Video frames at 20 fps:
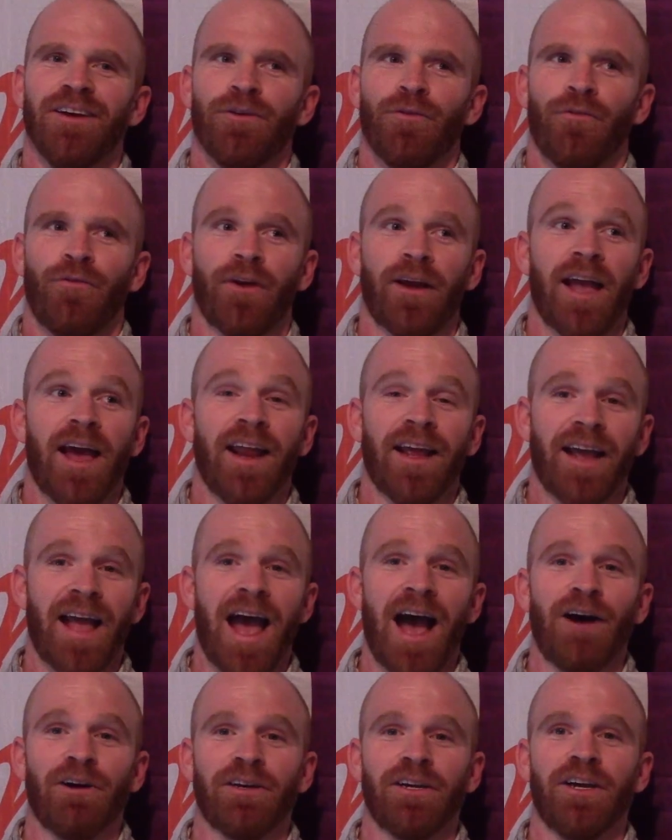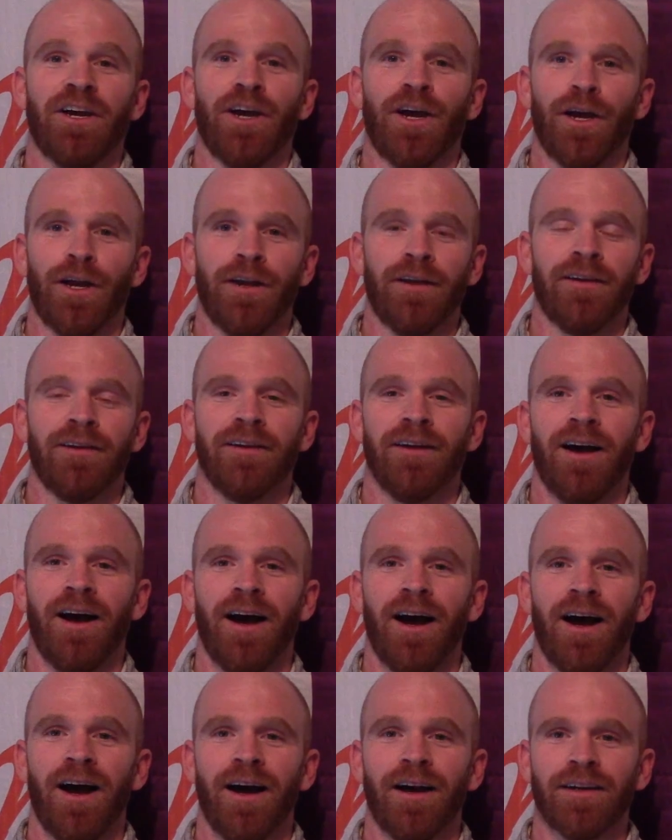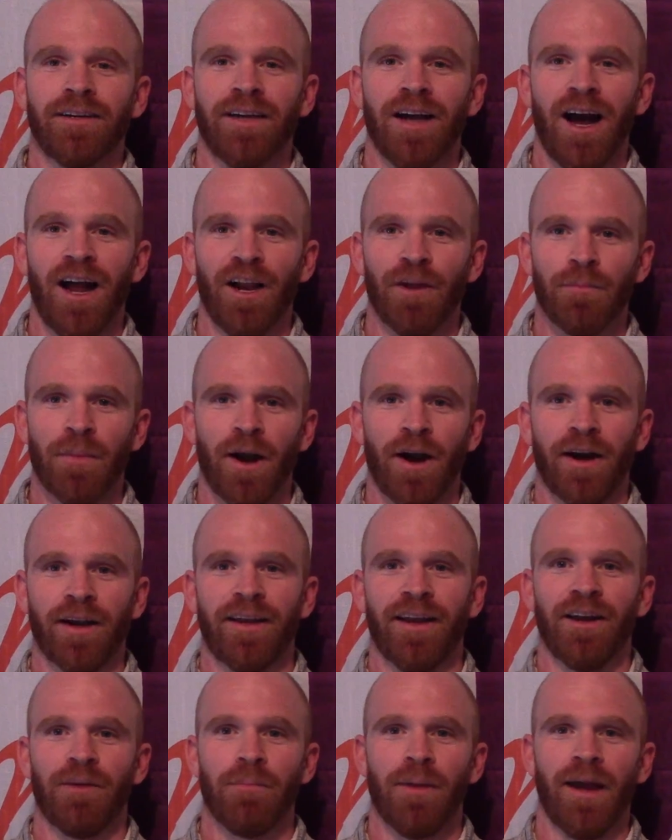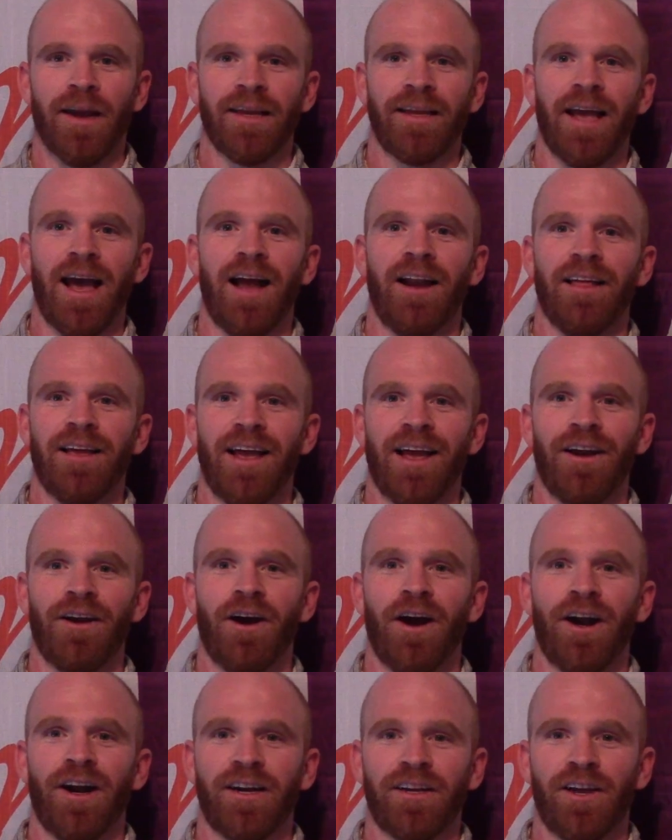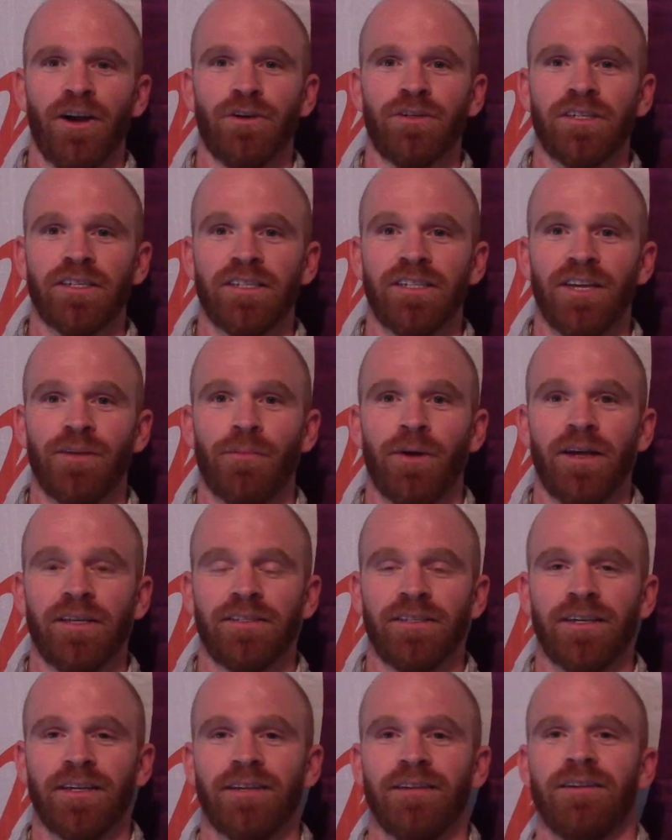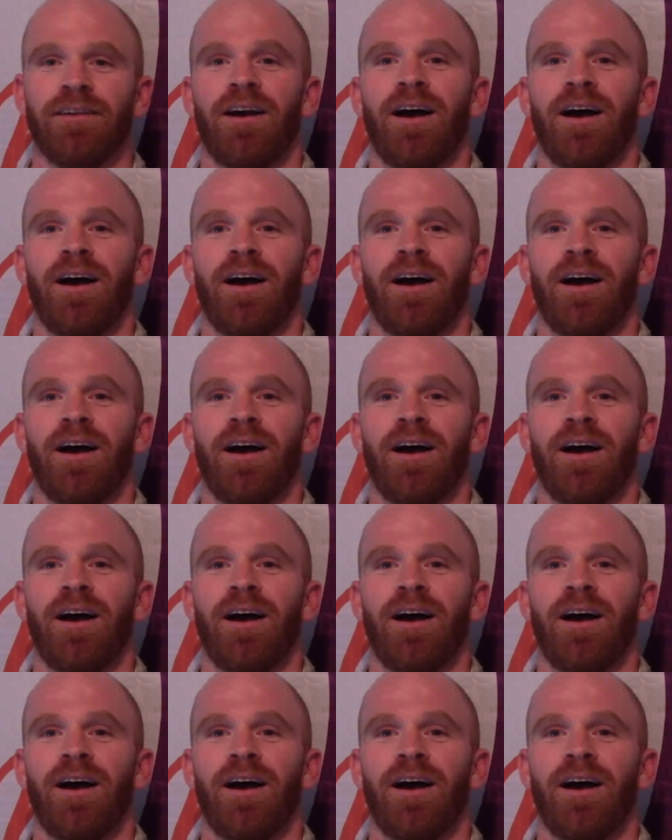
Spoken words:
forgetting how good Colin Merrick and Amanda Callahan are at coaching team racing.